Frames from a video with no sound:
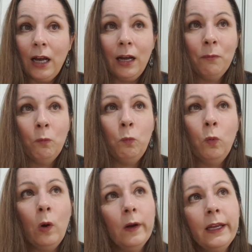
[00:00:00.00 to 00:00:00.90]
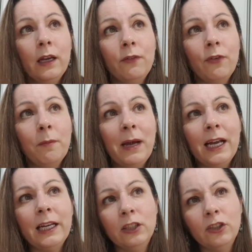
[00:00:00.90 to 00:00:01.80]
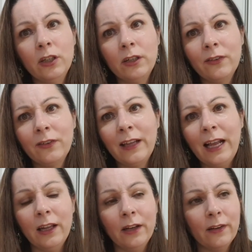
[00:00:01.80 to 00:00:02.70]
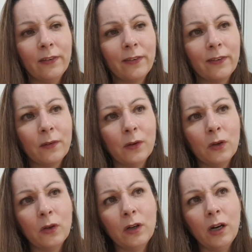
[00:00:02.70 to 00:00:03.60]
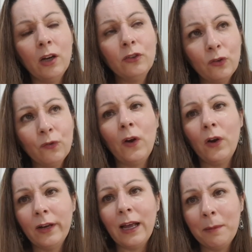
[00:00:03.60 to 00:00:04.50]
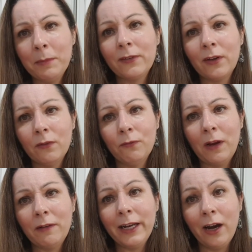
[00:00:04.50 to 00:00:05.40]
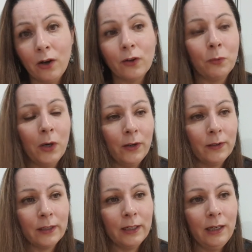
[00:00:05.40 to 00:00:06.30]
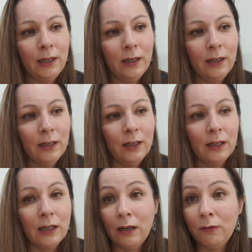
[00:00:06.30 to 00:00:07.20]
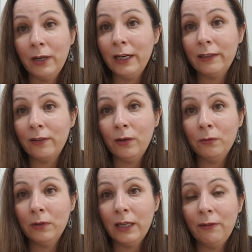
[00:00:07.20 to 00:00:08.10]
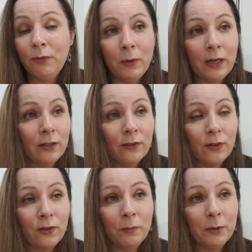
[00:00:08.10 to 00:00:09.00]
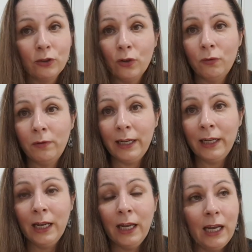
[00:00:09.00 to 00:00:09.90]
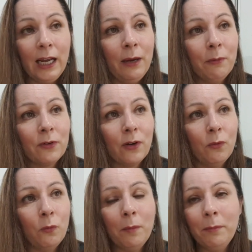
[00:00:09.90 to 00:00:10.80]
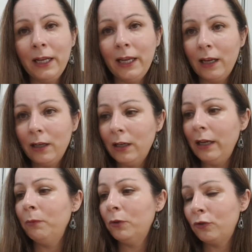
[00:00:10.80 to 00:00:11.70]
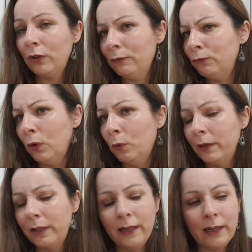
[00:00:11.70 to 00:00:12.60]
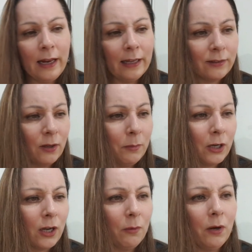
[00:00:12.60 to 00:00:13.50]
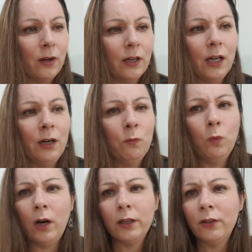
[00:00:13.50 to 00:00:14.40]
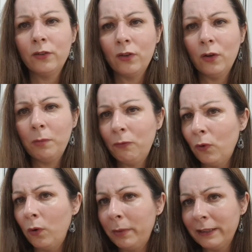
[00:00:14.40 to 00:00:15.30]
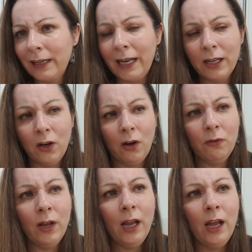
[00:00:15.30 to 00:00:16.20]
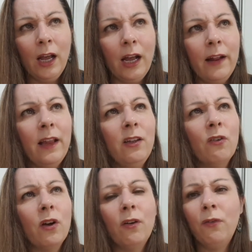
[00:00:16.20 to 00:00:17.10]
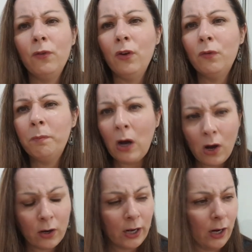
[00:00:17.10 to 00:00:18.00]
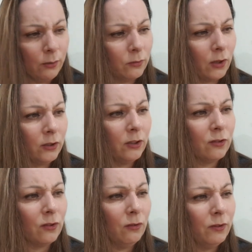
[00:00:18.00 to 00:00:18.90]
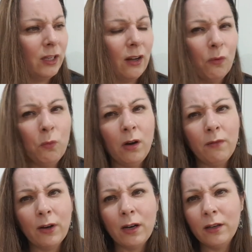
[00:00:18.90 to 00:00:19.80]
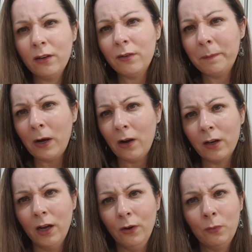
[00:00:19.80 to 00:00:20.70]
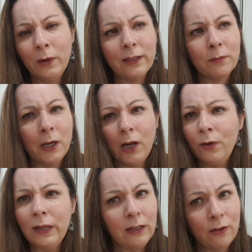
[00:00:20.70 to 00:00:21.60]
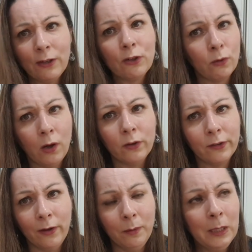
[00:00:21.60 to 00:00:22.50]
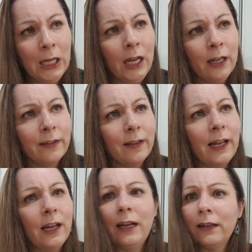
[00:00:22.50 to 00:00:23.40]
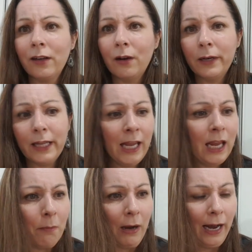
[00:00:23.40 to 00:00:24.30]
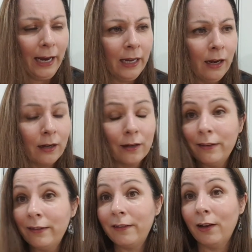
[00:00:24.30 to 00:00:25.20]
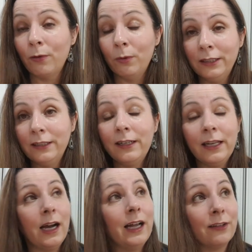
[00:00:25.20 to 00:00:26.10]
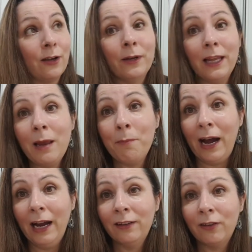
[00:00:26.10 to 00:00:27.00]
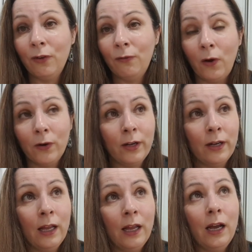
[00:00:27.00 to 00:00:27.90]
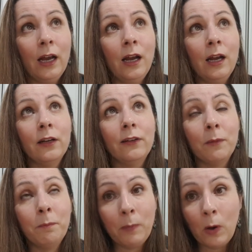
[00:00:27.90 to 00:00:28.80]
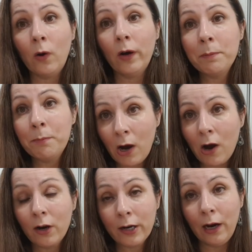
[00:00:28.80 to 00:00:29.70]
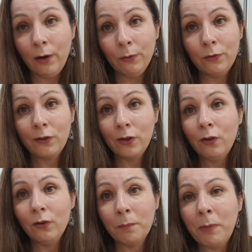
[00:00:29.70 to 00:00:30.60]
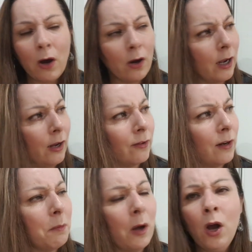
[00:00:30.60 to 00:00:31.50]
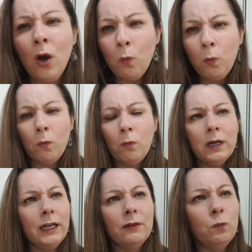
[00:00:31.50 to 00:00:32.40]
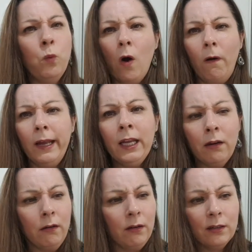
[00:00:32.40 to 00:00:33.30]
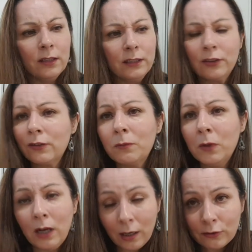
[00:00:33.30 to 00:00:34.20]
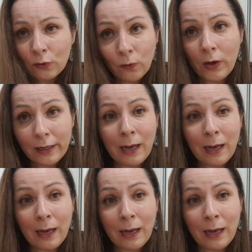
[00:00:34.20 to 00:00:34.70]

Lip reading: And why have you made your sellers? I just find Amazon very hard work. I really do. Even when I used to do my jewellery, it was like 1 minute it was straightforward. Then the next time I'd go on, and what I used to do before had been taken off. And then you've got to use barcodes on your stuff. And you're like, why have I got to use a barcode when it's my own individual item? So then I had to go on eBay. God, this is long-winded, isn't it? I had to go on eBay to find, to buy barcodes, to use the barcodes. And I'm like, why? I just find